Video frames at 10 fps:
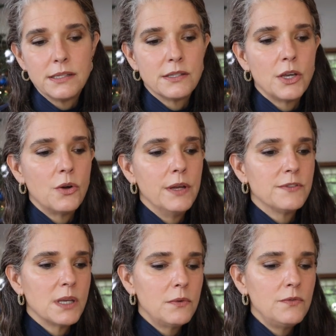So if
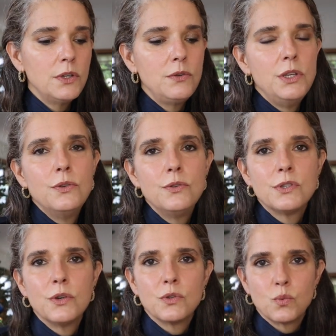some of you use
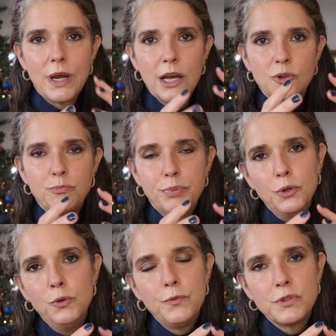those round
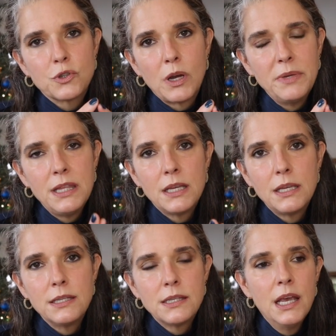poof scrubby things,